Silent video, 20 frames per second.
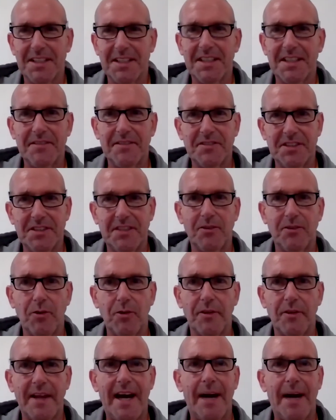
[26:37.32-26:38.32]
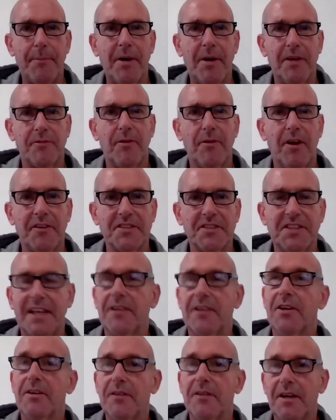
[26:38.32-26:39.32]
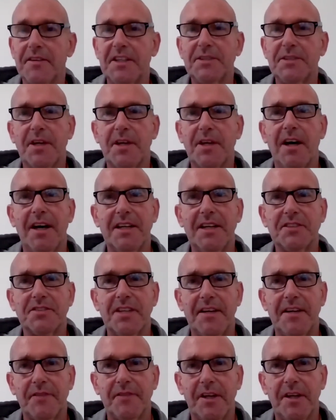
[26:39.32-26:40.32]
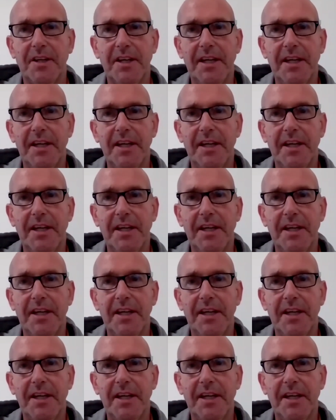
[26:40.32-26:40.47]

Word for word: gives it all that, but I'd rather say, right, oh, these guys, they're,